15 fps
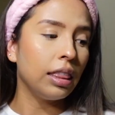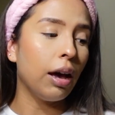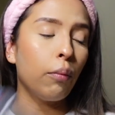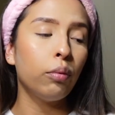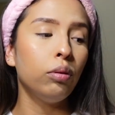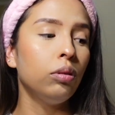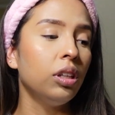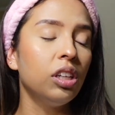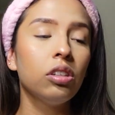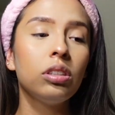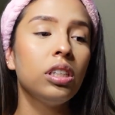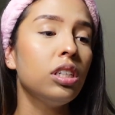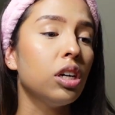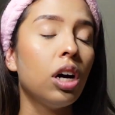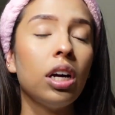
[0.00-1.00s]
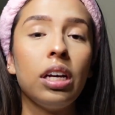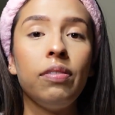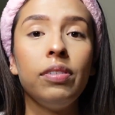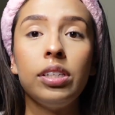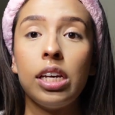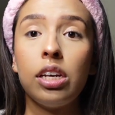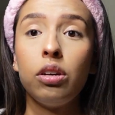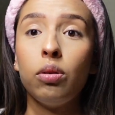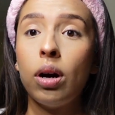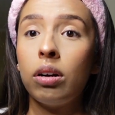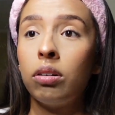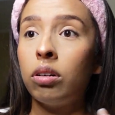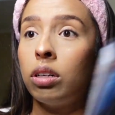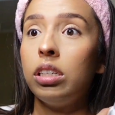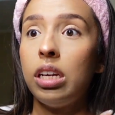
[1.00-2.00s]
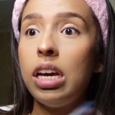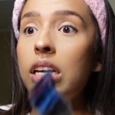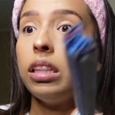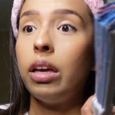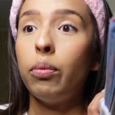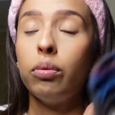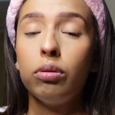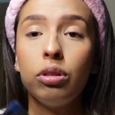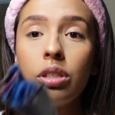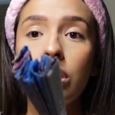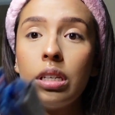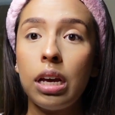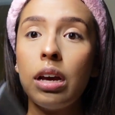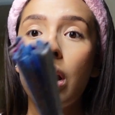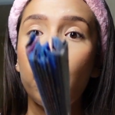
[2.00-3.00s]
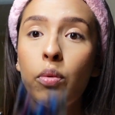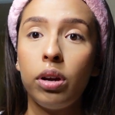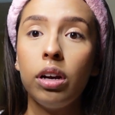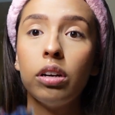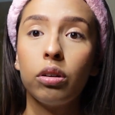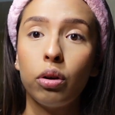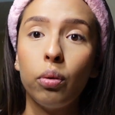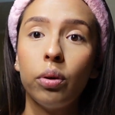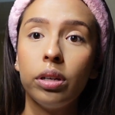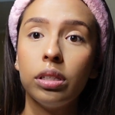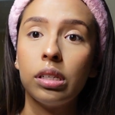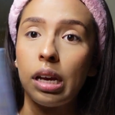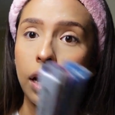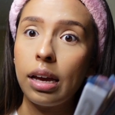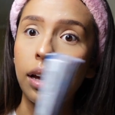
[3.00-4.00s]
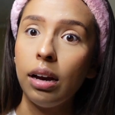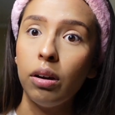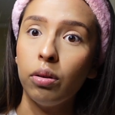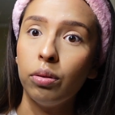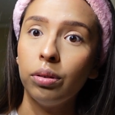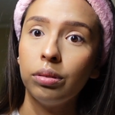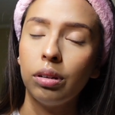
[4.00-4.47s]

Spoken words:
that will literally not even take you out on a date. They will just say, we are going to hang out.